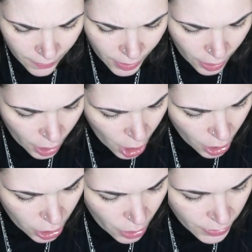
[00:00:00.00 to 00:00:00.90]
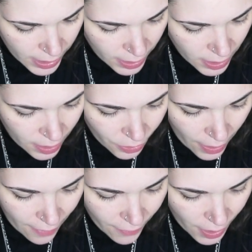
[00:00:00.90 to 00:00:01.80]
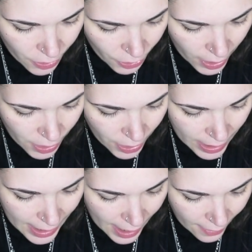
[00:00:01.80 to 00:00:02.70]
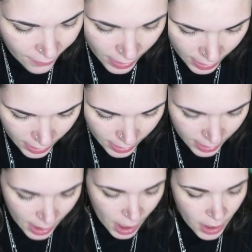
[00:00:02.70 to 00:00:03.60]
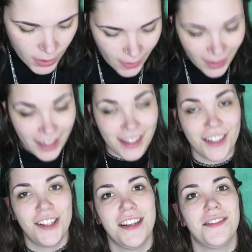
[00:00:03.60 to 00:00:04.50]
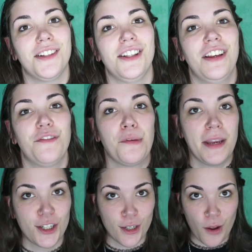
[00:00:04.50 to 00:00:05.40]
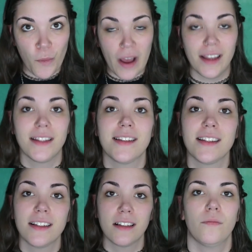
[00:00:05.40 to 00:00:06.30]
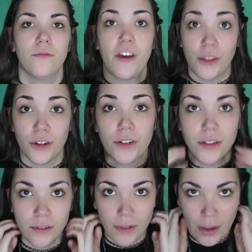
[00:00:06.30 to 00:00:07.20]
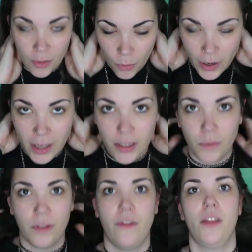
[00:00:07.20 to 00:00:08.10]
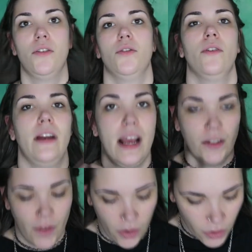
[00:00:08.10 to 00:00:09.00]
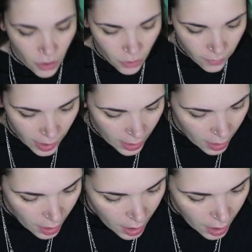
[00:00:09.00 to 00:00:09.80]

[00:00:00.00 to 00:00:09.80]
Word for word: of their closeness to the grandfather creator in the heavens. So I like that she gives a little information on why it's feathers, oriented with feathers, or it has feathers all over it.